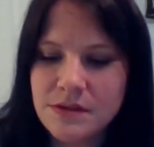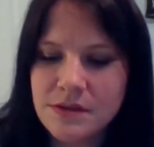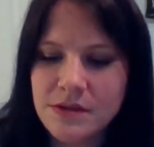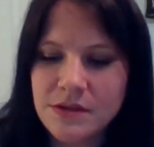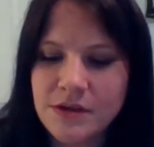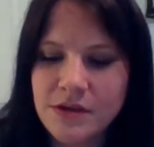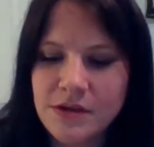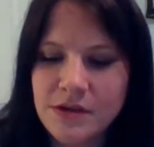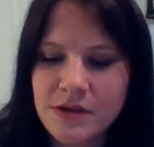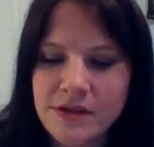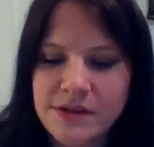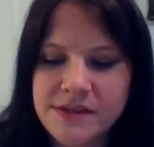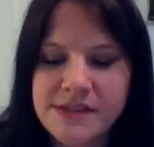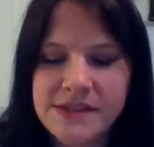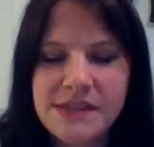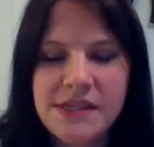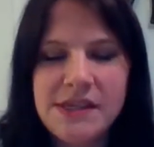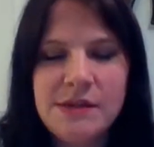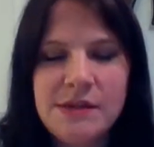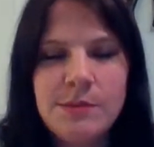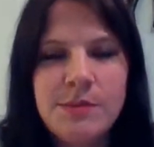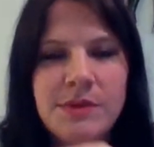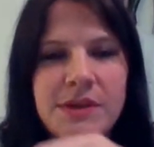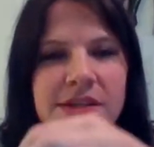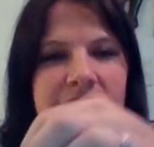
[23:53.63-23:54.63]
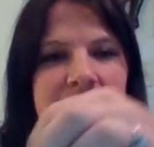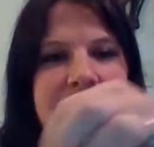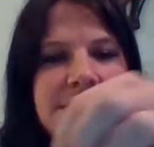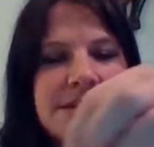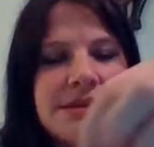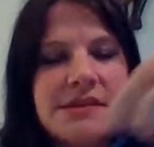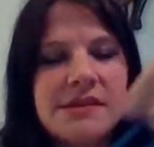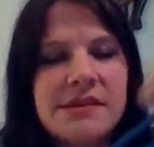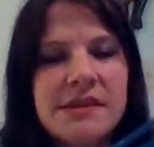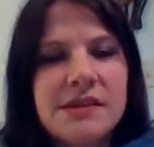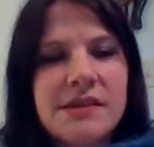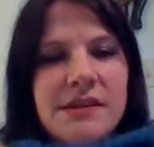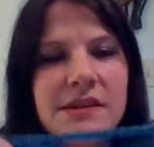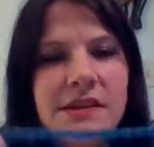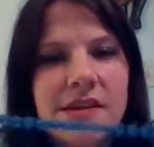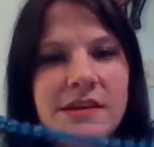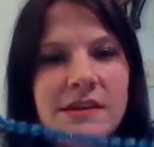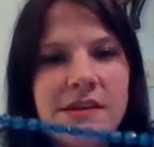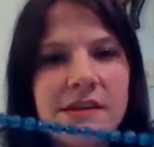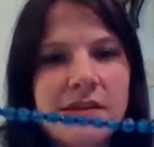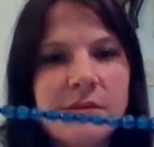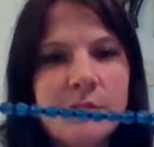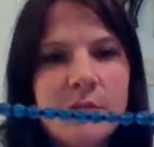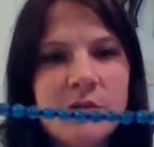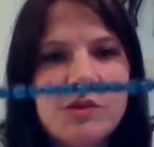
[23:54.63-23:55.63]
they're all seed beads in the center
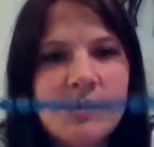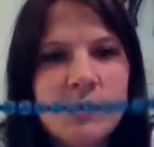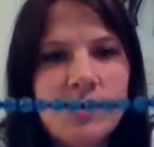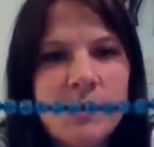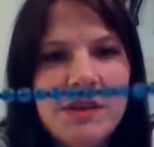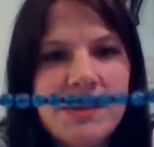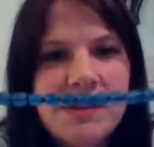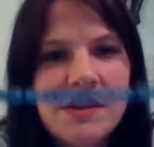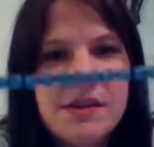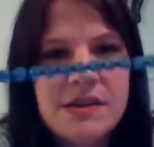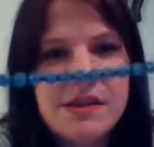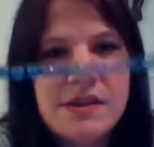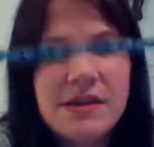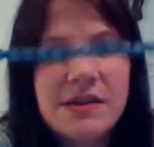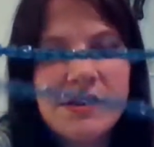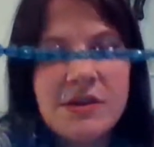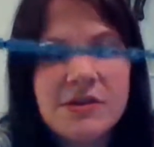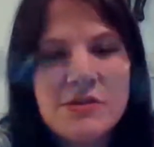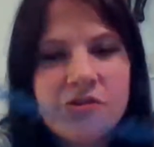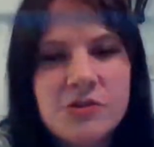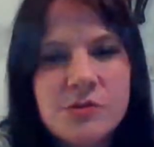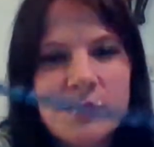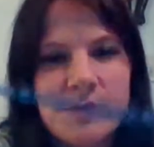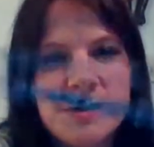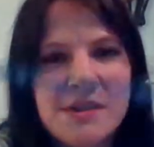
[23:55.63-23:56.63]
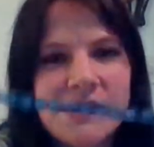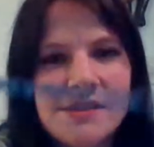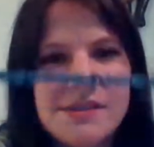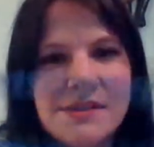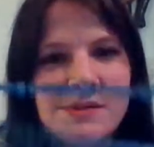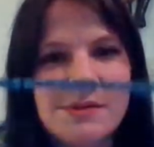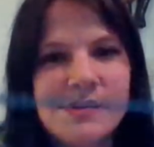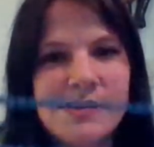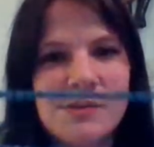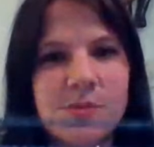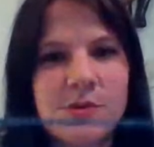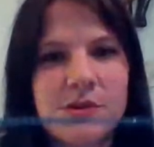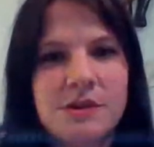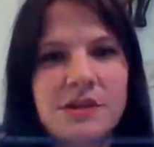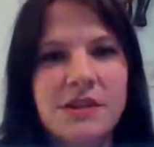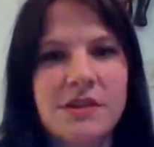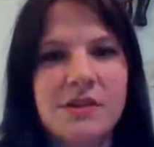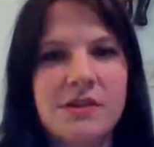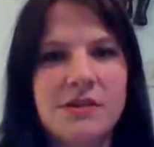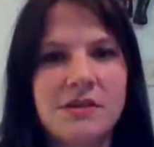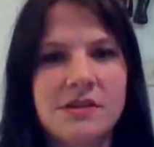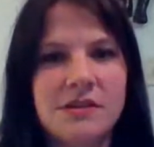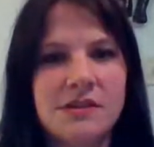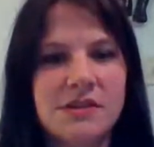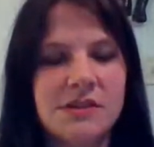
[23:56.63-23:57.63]
and between the larger beads. This one's pretty
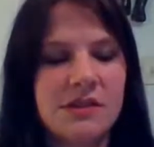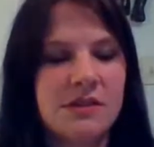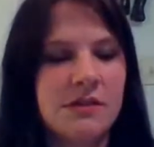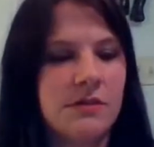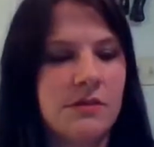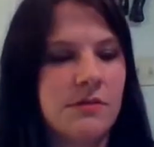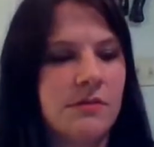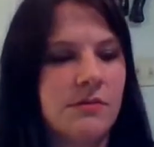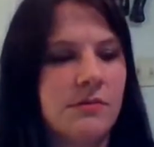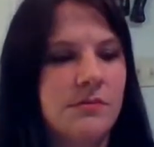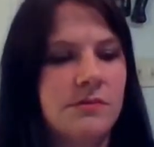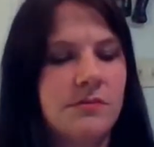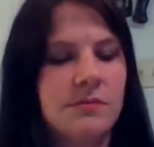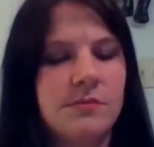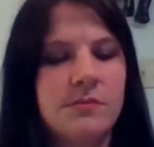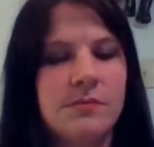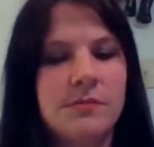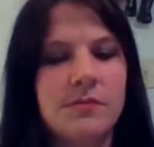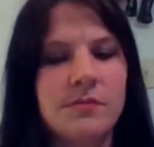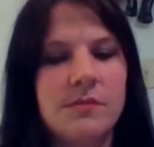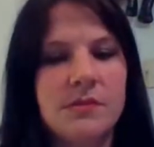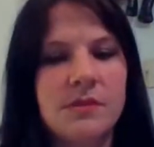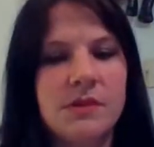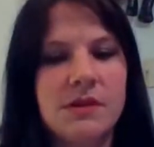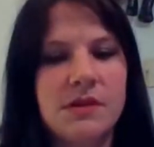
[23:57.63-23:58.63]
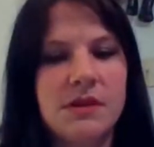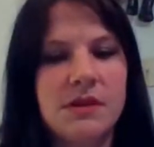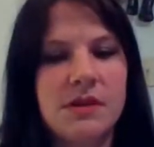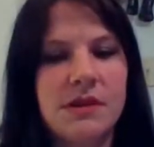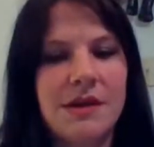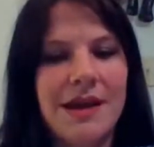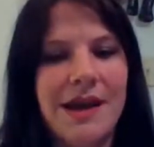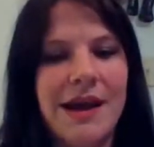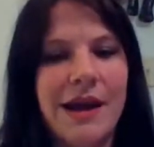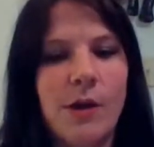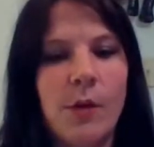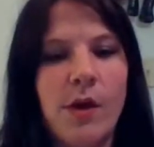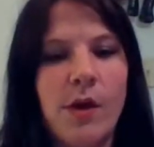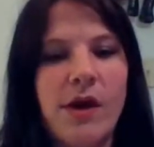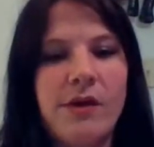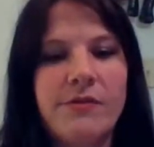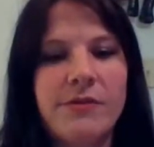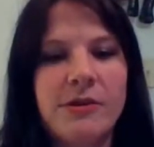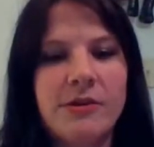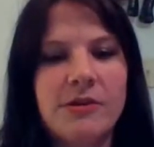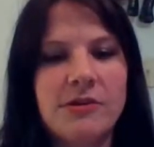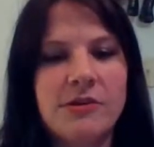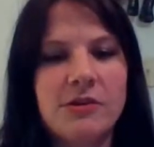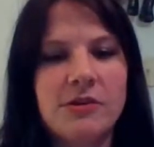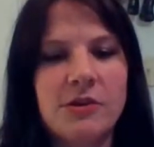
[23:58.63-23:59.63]
long too.
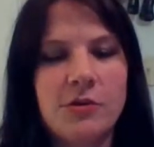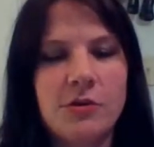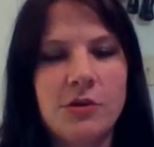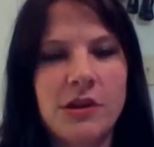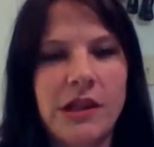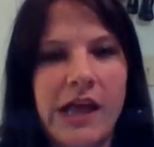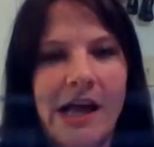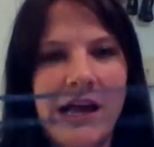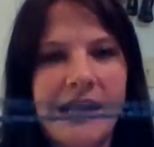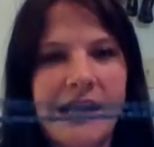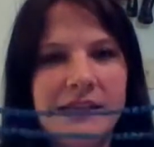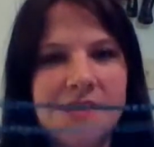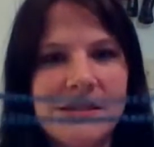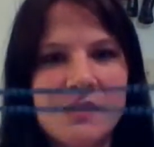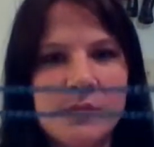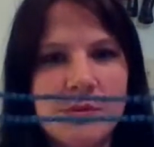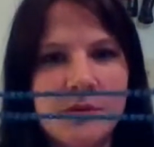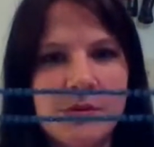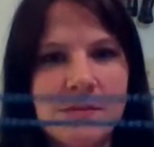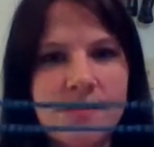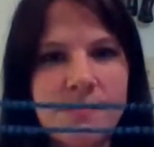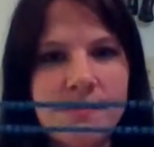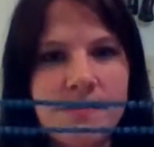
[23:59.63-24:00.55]
However, no clasp,